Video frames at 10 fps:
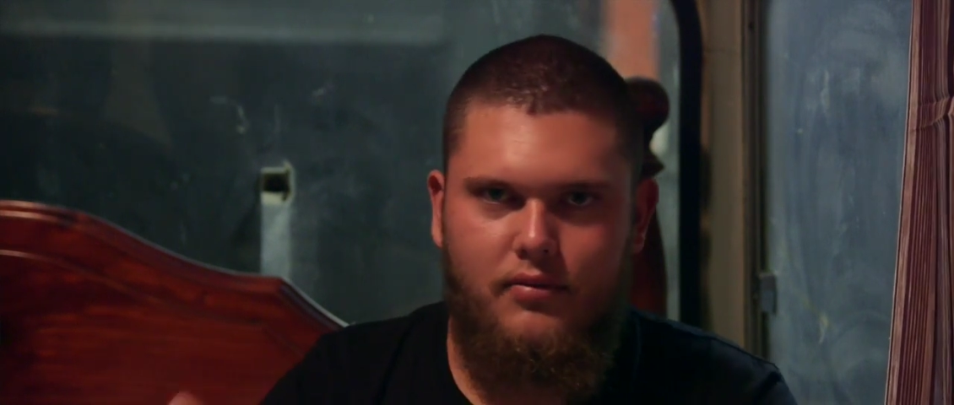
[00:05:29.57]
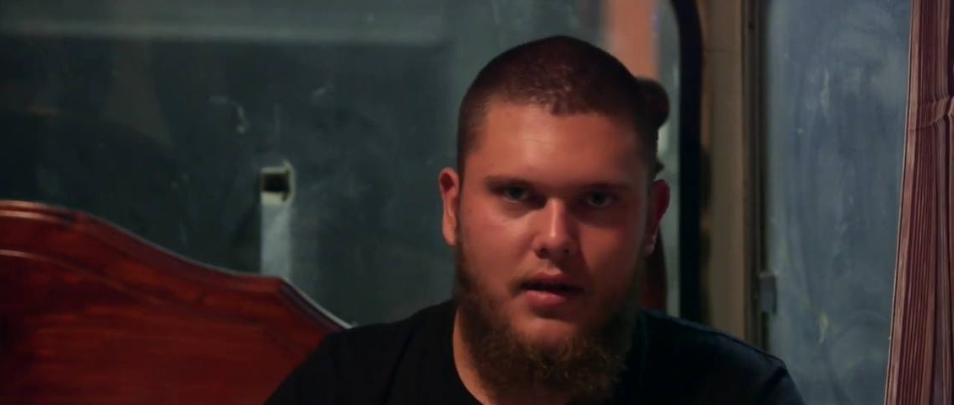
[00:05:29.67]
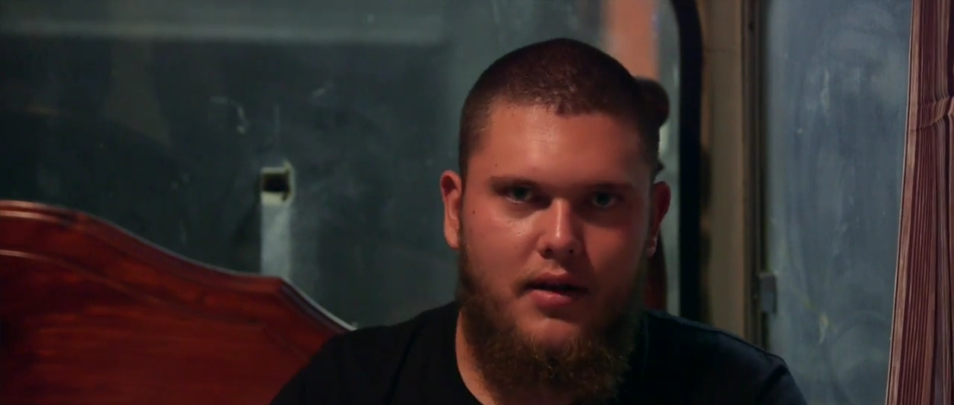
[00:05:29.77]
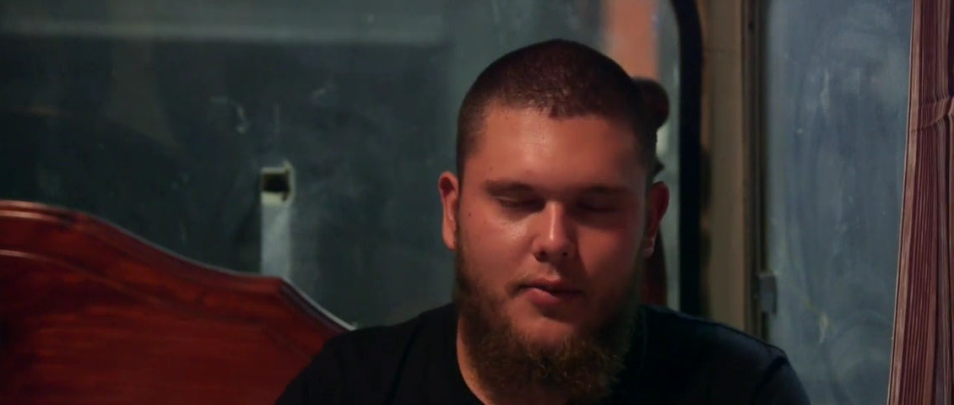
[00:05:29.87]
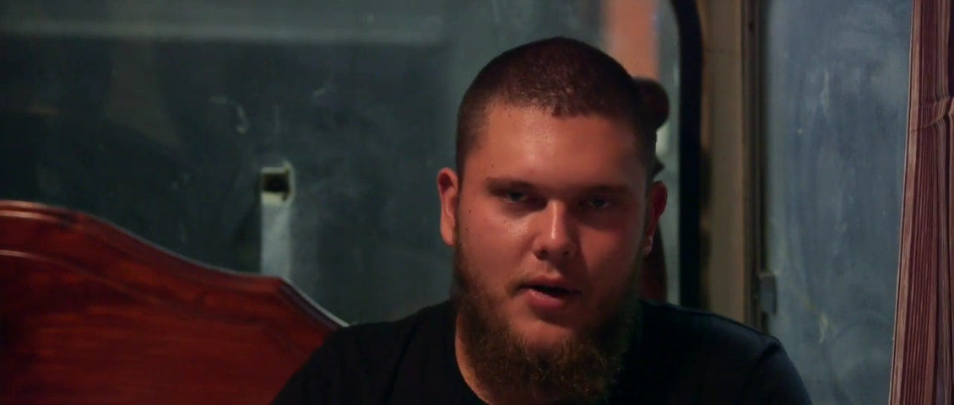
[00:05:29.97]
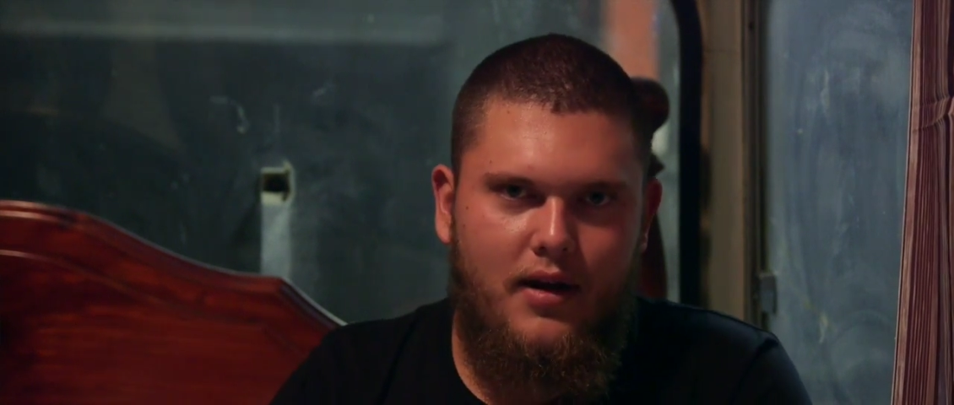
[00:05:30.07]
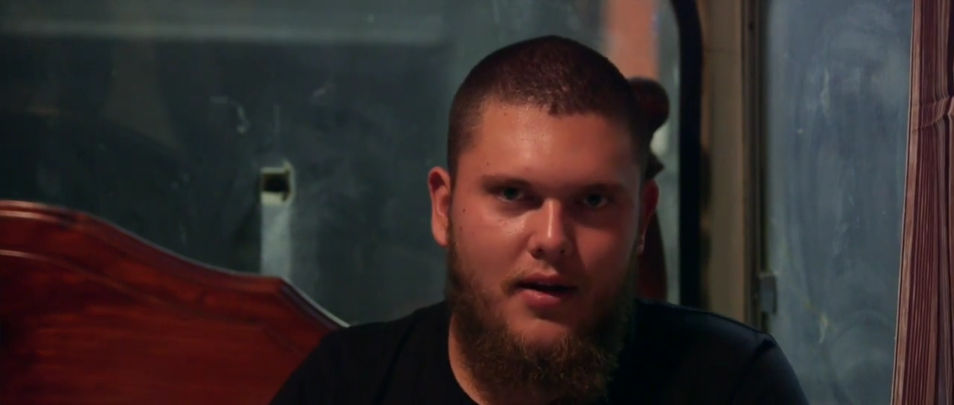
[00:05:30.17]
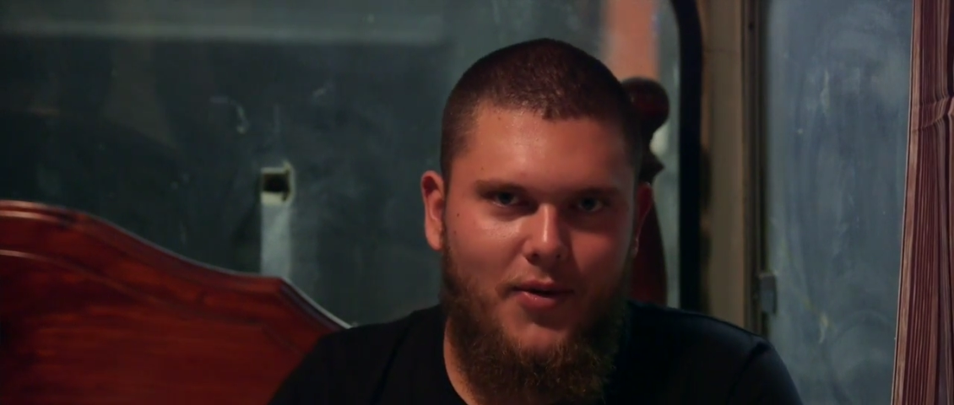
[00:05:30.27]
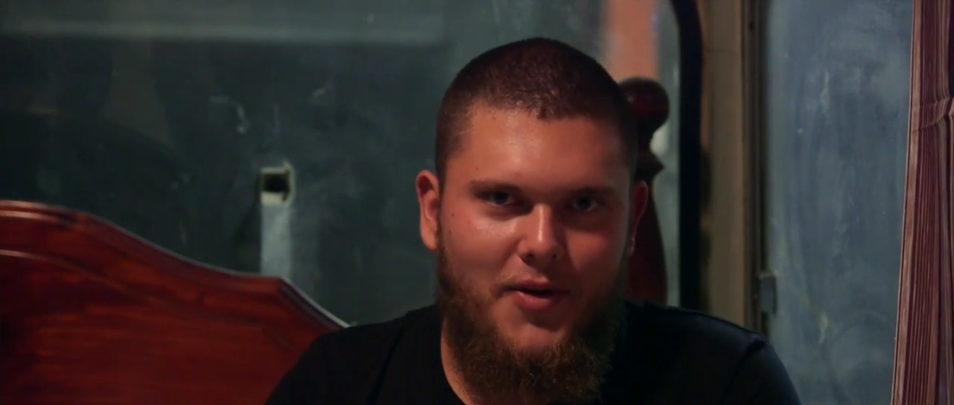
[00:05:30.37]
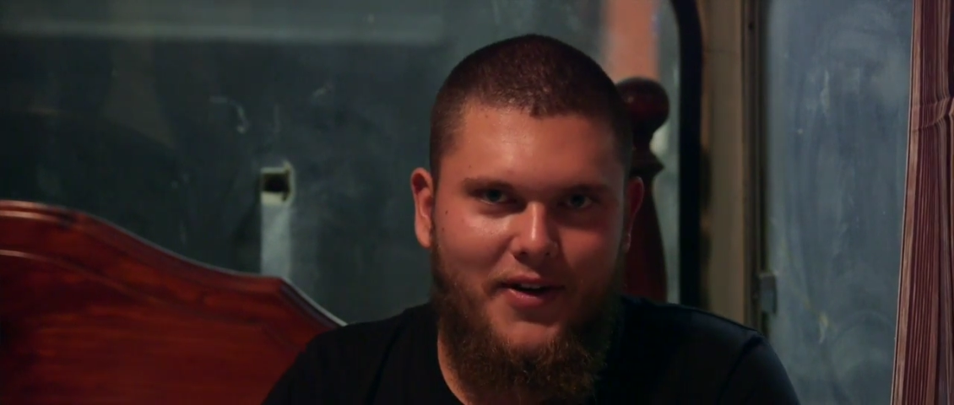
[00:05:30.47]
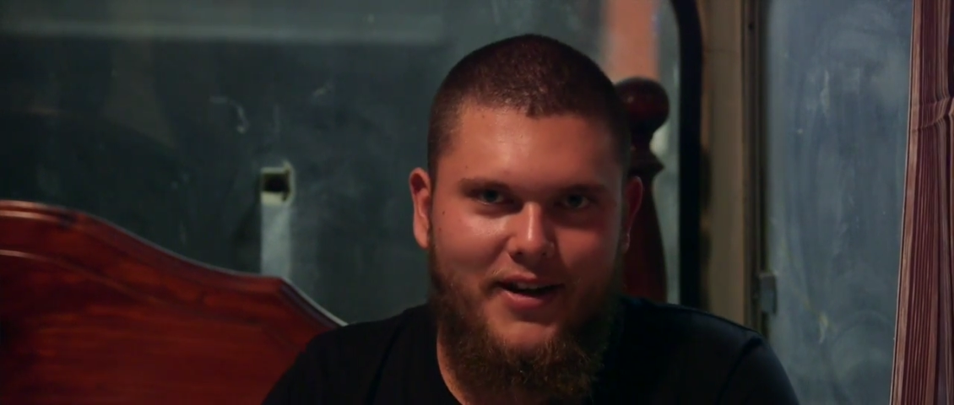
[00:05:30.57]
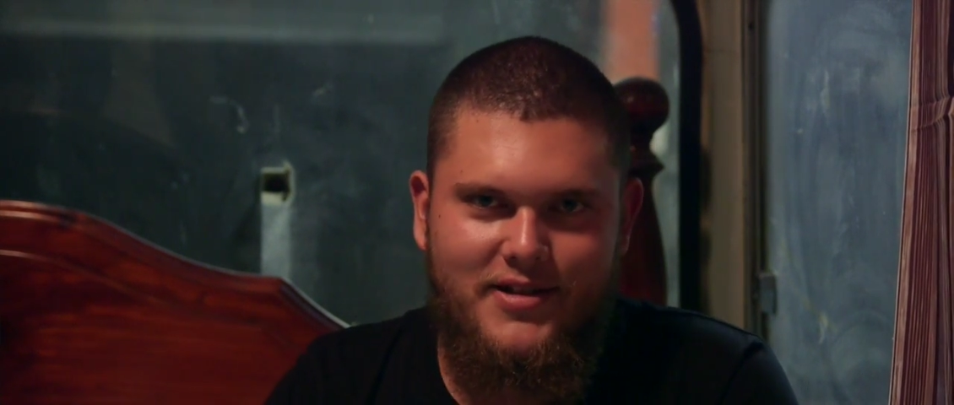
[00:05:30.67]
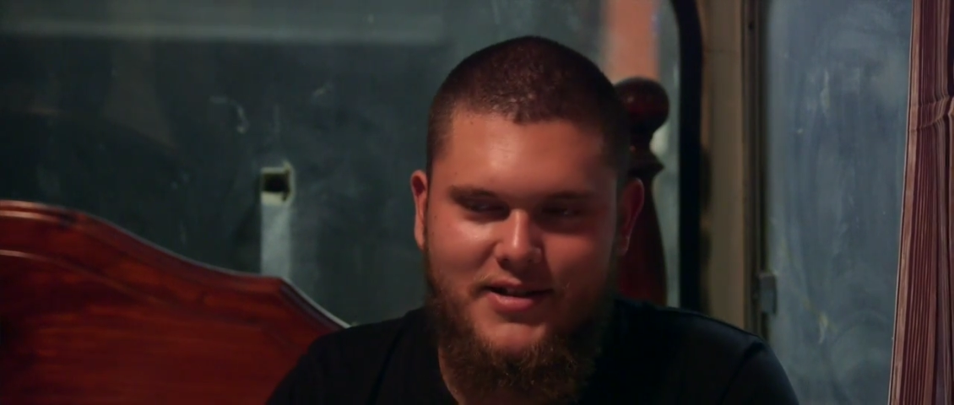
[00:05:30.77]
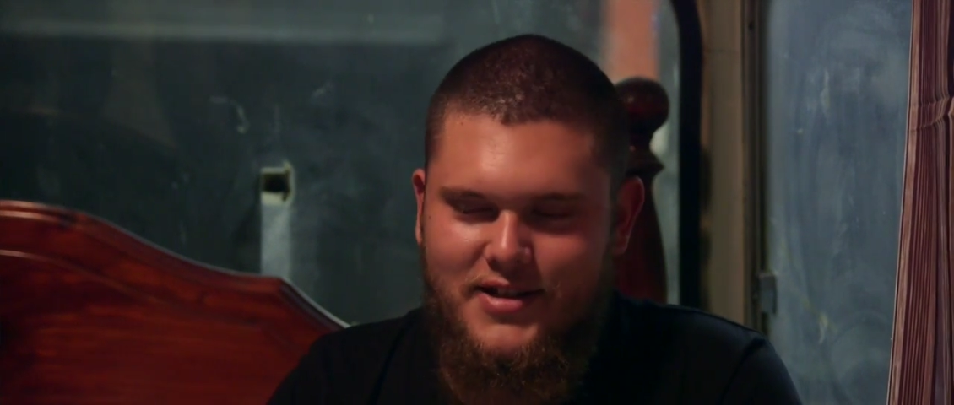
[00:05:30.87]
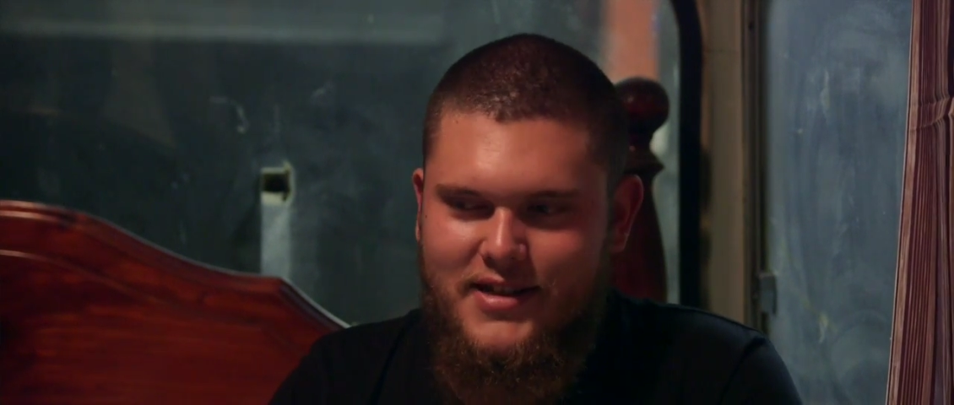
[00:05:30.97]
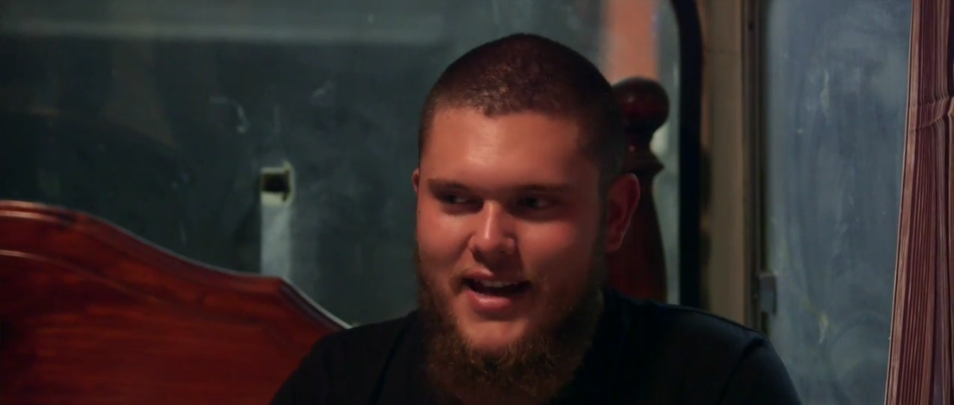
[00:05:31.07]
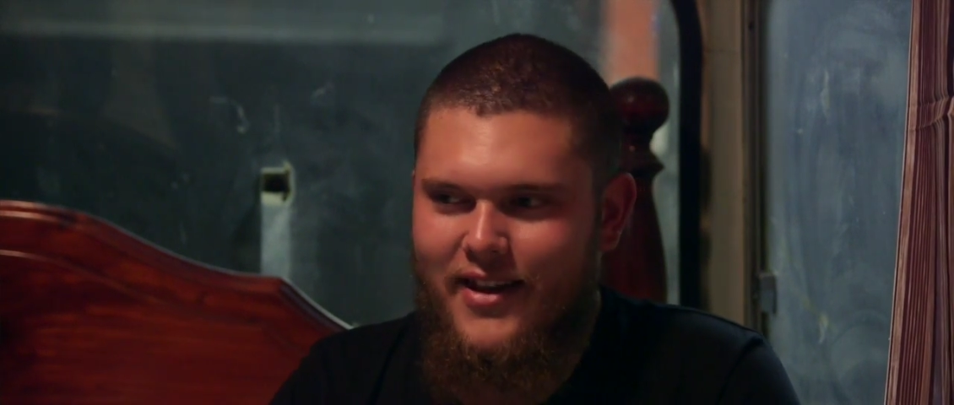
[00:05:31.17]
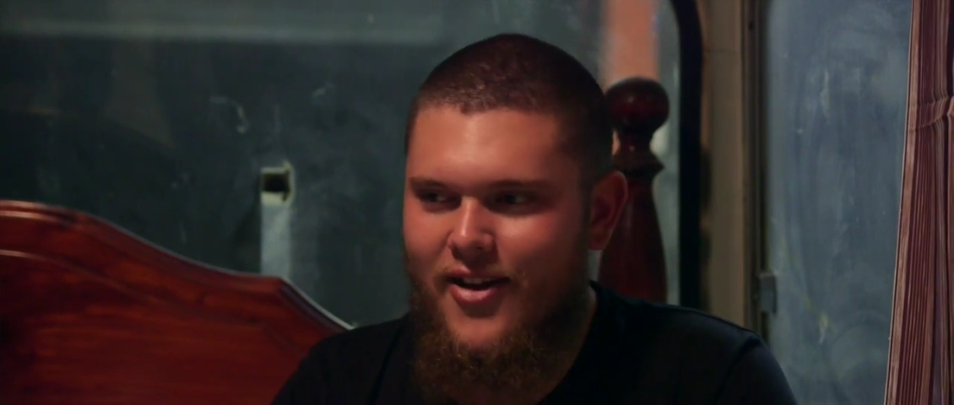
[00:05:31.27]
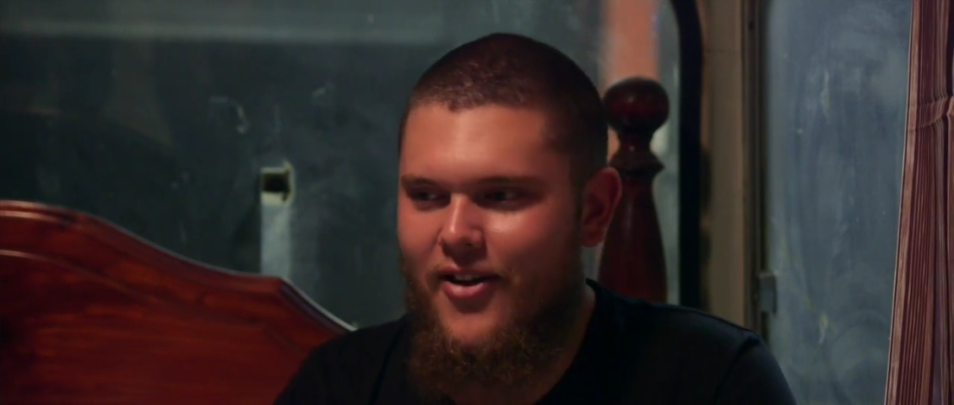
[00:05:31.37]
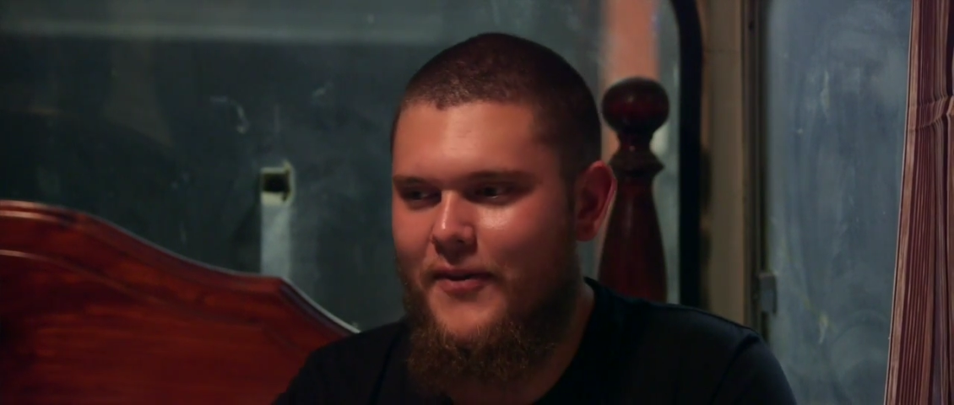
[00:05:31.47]
You know, why can't we all just get
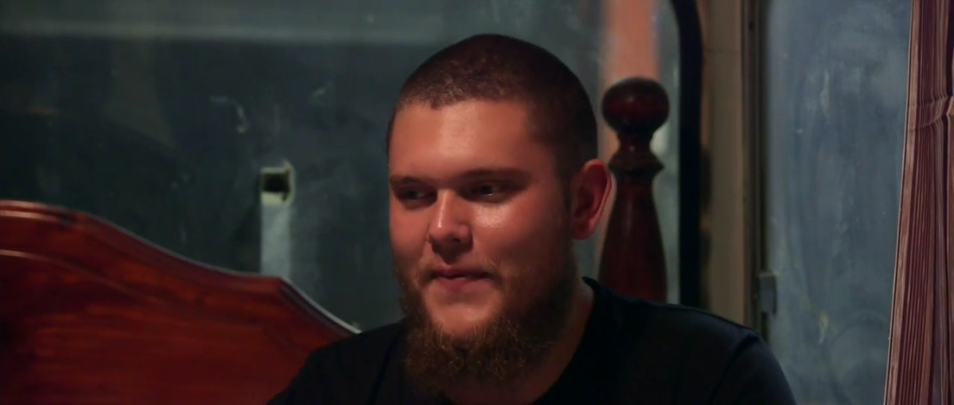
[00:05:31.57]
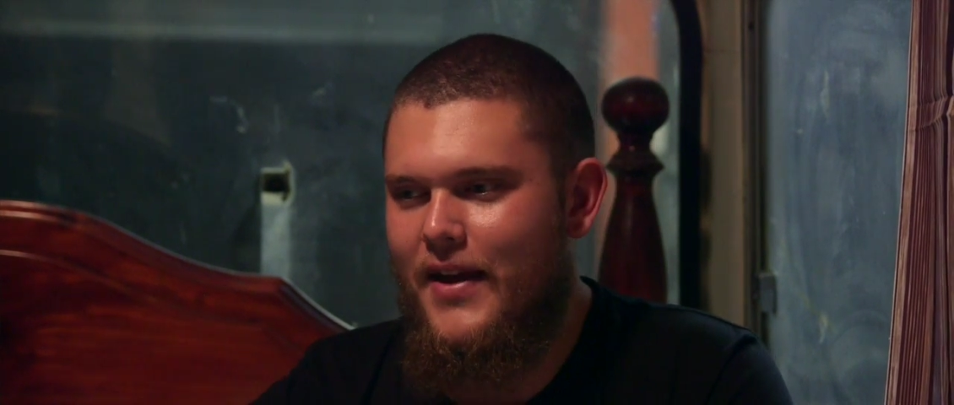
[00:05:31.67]
along?